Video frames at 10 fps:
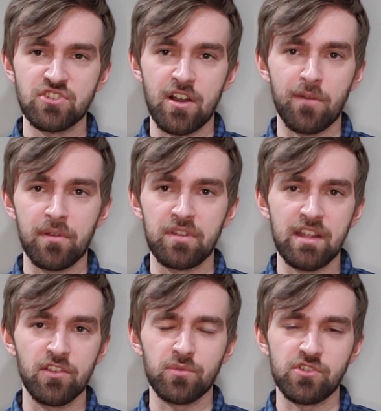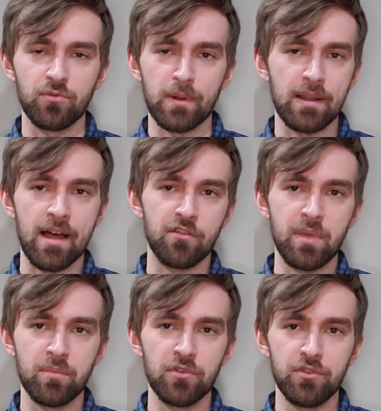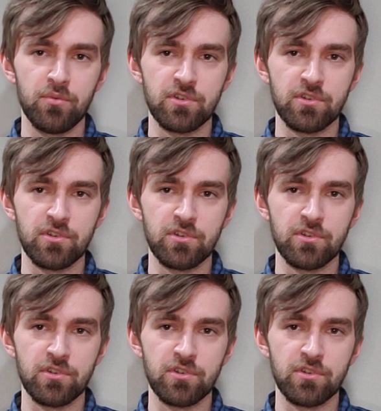AR-15s, which is what a lot of people do,